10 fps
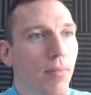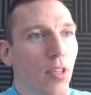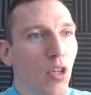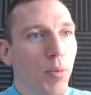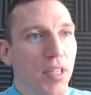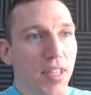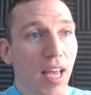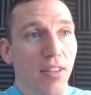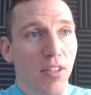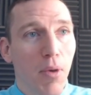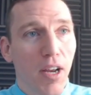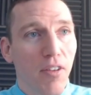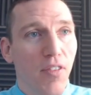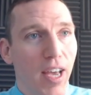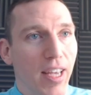You'll be set to
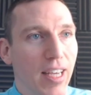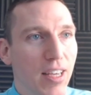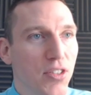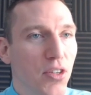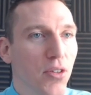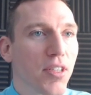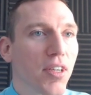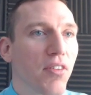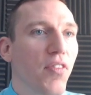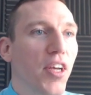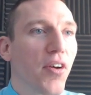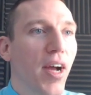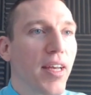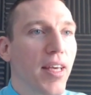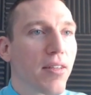modify and easier to configure
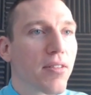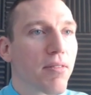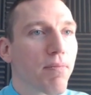IDS.